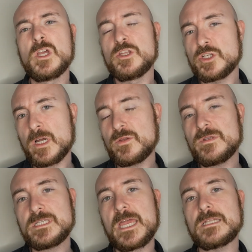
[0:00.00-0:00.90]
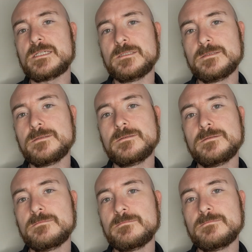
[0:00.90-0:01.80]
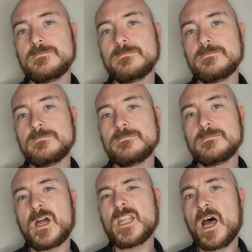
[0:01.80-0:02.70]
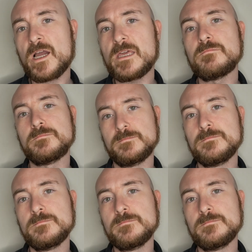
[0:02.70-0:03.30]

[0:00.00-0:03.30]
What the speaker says: you know what I'd do instead? I'd hug him.